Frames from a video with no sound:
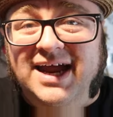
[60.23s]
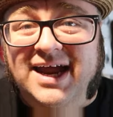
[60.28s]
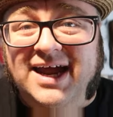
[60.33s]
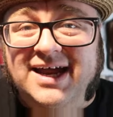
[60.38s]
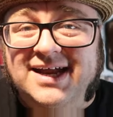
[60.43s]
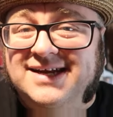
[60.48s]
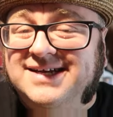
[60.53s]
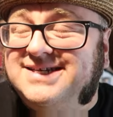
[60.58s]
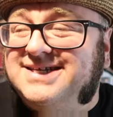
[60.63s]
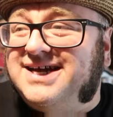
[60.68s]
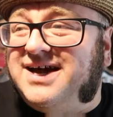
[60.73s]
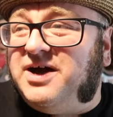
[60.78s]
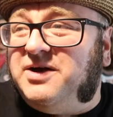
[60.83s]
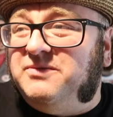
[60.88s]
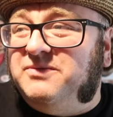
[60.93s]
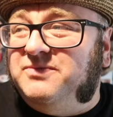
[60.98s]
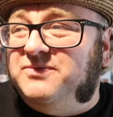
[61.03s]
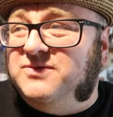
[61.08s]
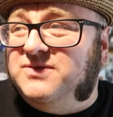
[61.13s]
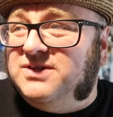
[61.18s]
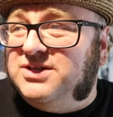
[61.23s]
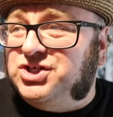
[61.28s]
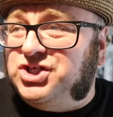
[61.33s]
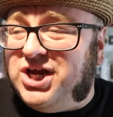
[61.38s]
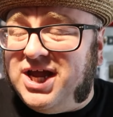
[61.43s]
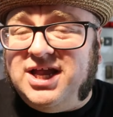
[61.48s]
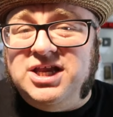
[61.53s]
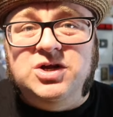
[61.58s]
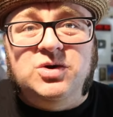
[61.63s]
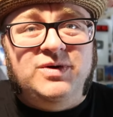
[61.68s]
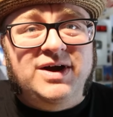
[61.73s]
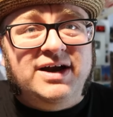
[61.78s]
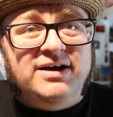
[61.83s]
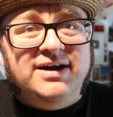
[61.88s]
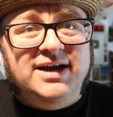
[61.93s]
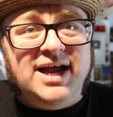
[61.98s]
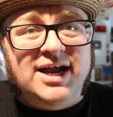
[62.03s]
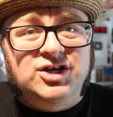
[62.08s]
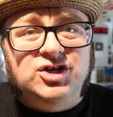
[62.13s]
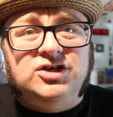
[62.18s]
And um,
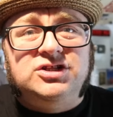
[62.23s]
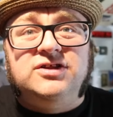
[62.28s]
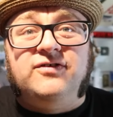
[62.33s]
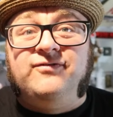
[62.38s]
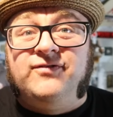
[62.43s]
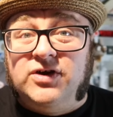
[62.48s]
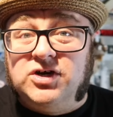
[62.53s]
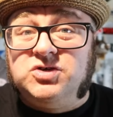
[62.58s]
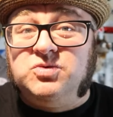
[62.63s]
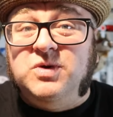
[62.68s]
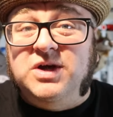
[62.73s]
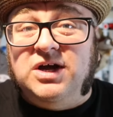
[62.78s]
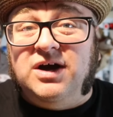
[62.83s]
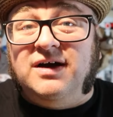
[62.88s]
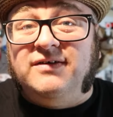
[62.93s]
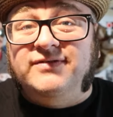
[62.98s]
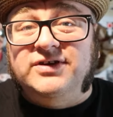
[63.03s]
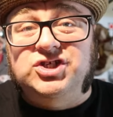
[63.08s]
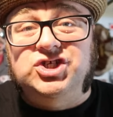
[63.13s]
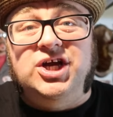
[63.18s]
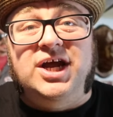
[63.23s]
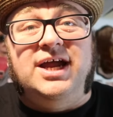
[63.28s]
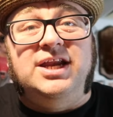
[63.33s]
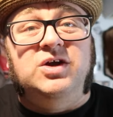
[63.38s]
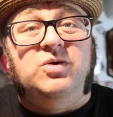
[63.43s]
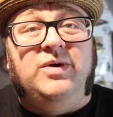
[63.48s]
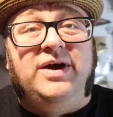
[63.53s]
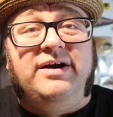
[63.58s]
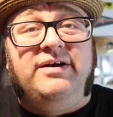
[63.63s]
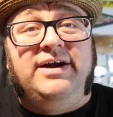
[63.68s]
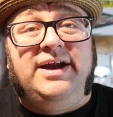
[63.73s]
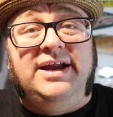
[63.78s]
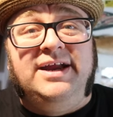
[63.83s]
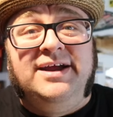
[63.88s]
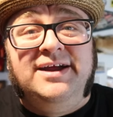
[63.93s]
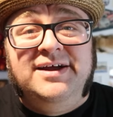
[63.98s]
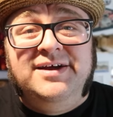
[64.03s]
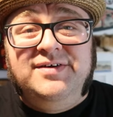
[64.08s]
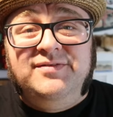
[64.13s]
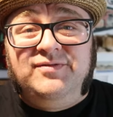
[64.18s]
January, I took the first week off in January
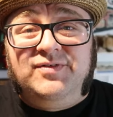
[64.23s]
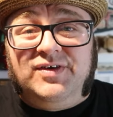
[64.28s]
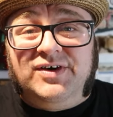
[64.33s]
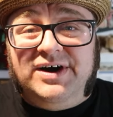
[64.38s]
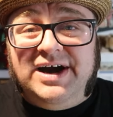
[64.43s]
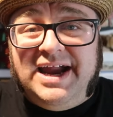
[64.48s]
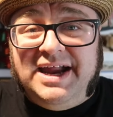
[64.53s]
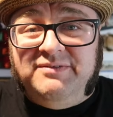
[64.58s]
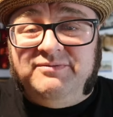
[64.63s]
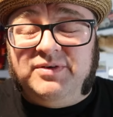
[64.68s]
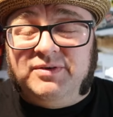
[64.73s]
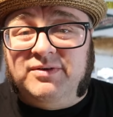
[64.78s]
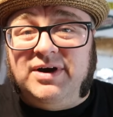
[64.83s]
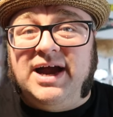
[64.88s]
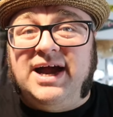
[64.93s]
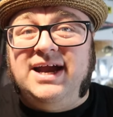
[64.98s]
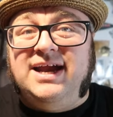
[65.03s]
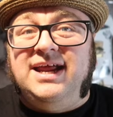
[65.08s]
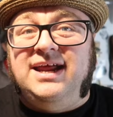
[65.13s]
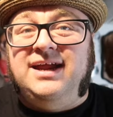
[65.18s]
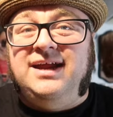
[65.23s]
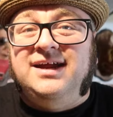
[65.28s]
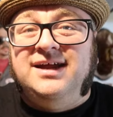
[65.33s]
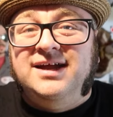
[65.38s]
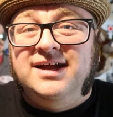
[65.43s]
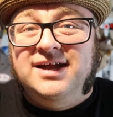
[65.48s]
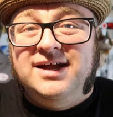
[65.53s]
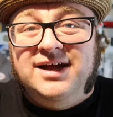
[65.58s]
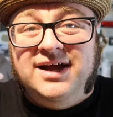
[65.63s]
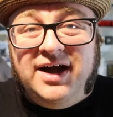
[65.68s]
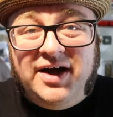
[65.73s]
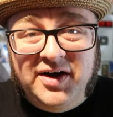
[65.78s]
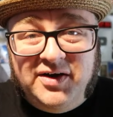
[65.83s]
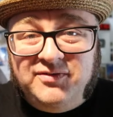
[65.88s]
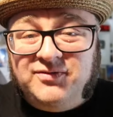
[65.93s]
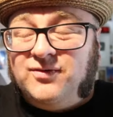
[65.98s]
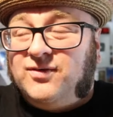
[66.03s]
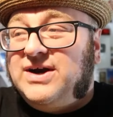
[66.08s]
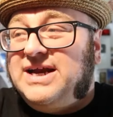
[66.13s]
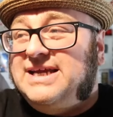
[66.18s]
for a variety
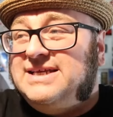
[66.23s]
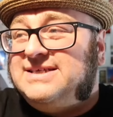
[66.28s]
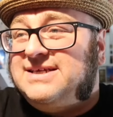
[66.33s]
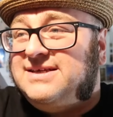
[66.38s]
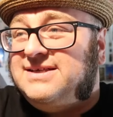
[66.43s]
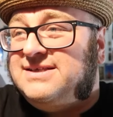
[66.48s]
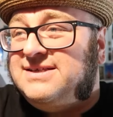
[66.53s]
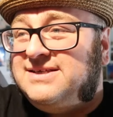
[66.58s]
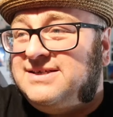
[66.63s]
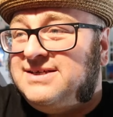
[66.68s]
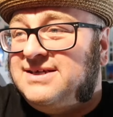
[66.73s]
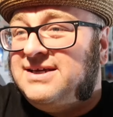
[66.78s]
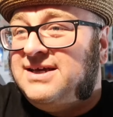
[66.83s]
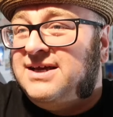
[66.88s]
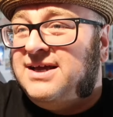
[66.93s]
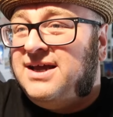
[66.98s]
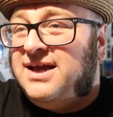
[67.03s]
of reasons.